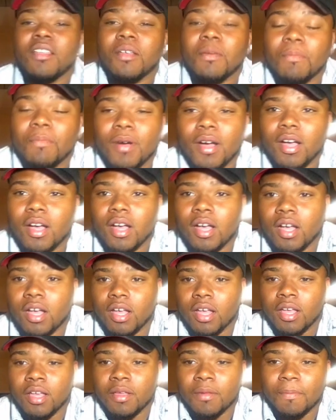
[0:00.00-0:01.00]

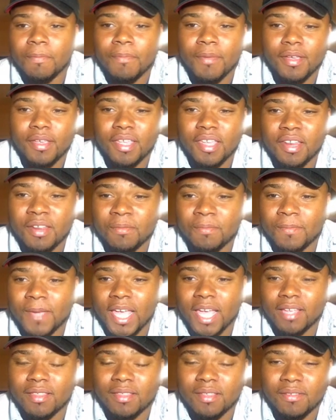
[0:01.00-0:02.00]
But getting
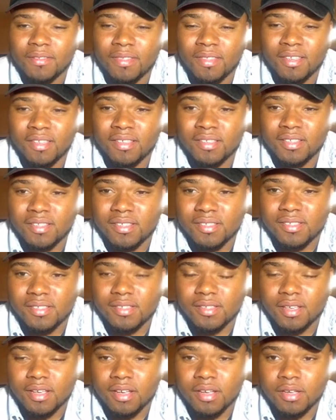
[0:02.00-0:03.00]
back to things,
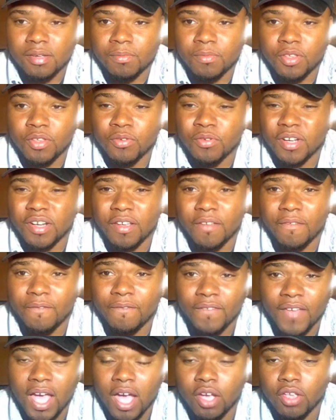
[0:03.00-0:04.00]
you want to
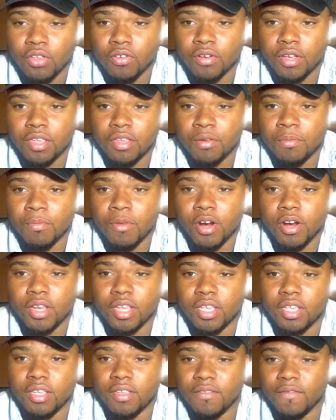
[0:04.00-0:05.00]
evaluate your
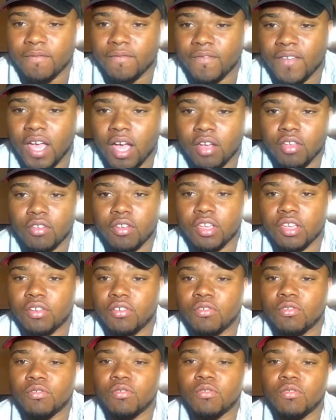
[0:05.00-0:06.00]
market. Evaluate
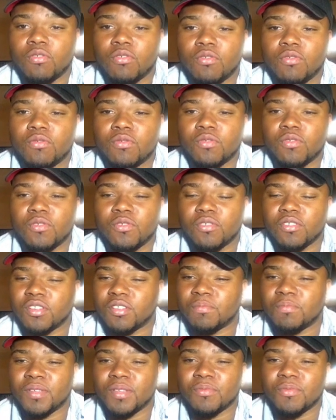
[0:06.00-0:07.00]
who are
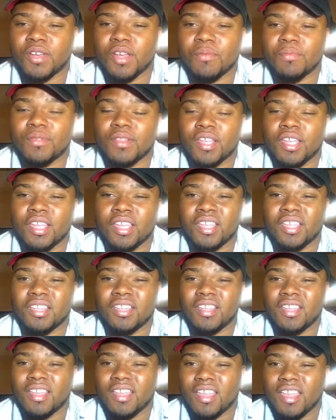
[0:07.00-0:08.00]
the people that are playing
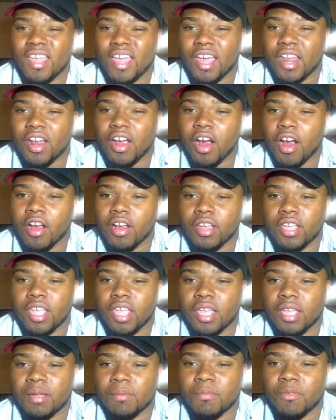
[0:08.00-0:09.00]
at a higher
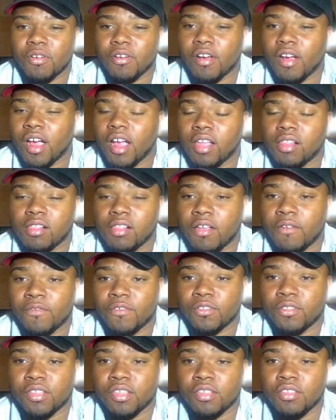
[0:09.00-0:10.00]
game or a higher
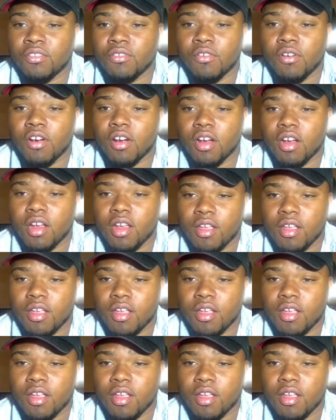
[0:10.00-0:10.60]
level than you are,